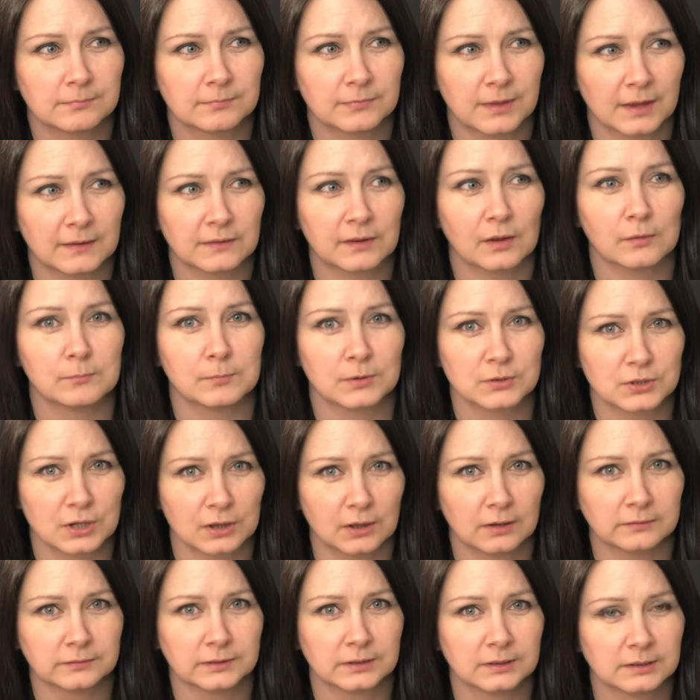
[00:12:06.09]
That's how much I
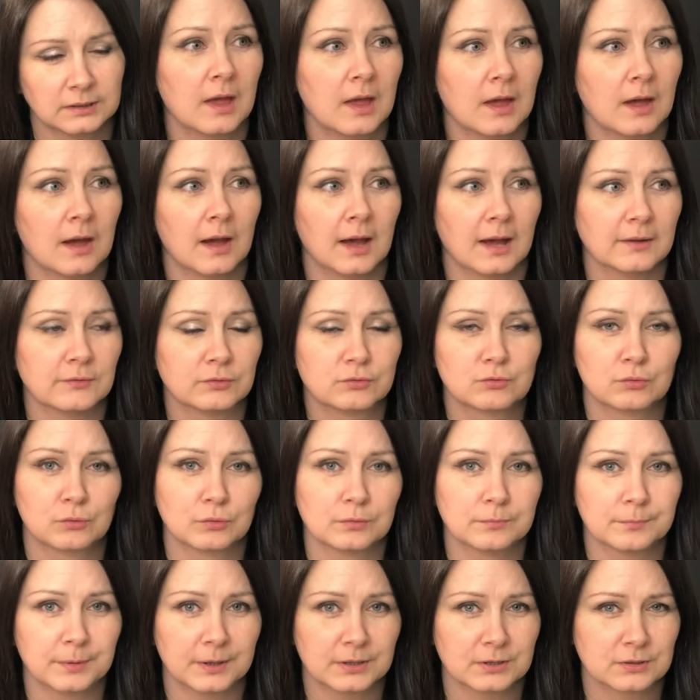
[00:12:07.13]
love it. I have a
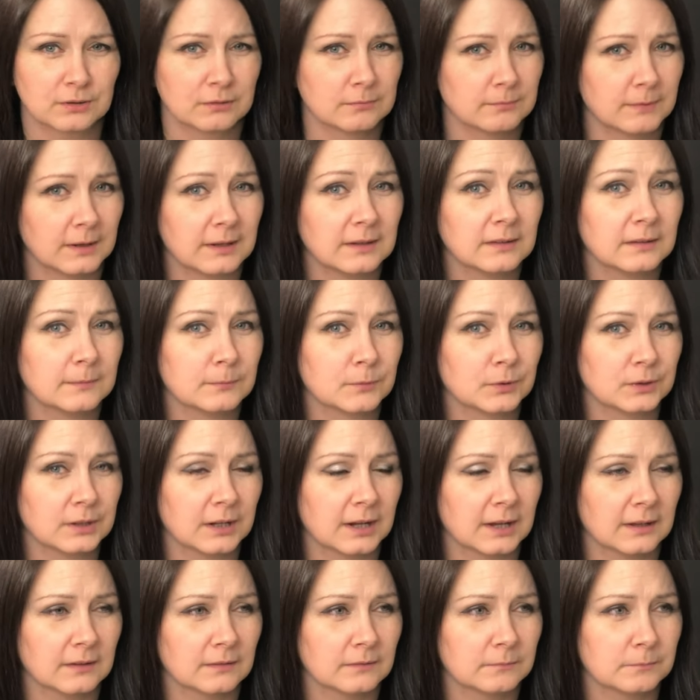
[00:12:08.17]
drone picture in mind I'm going to
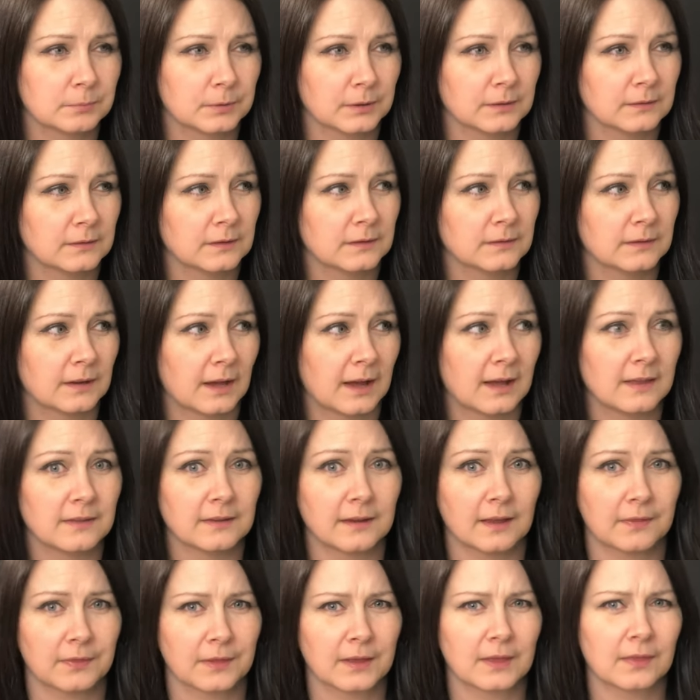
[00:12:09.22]
get printed, and
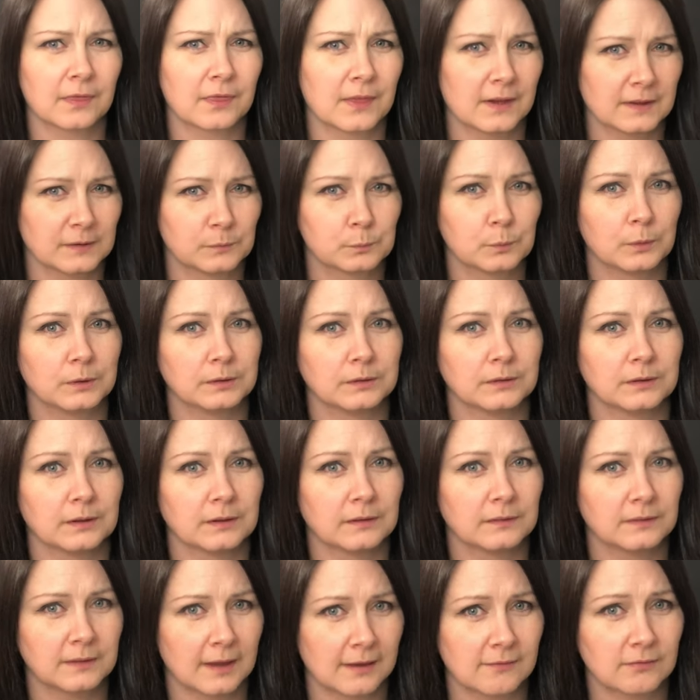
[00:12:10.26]
I think this one
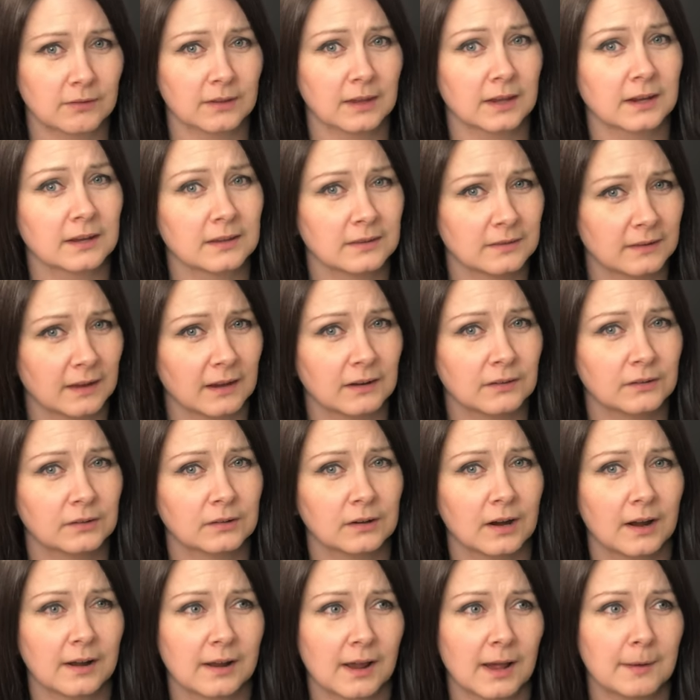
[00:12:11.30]
is definitely a contender.
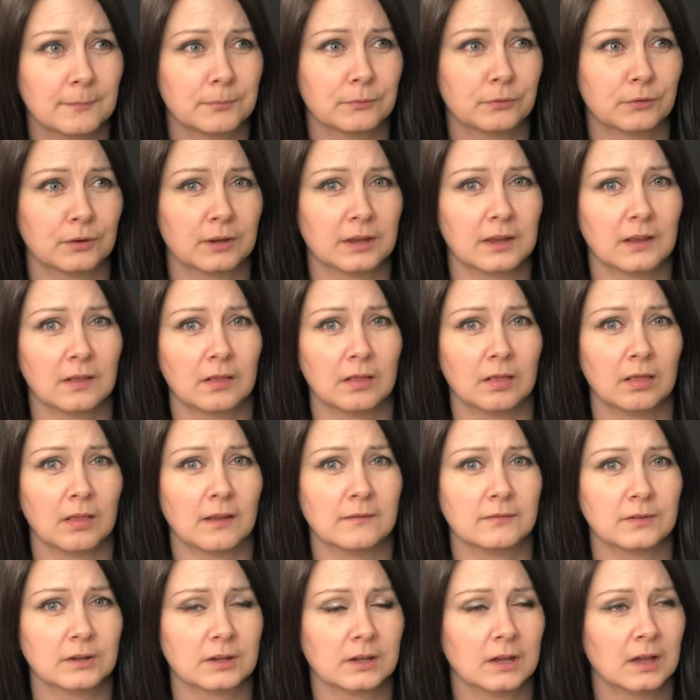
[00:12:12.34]
I absolutely
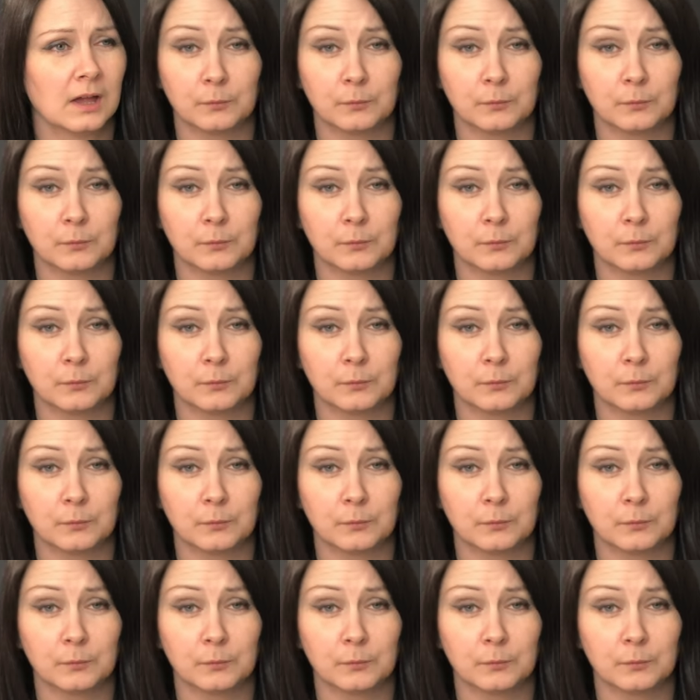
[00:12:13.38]
love it.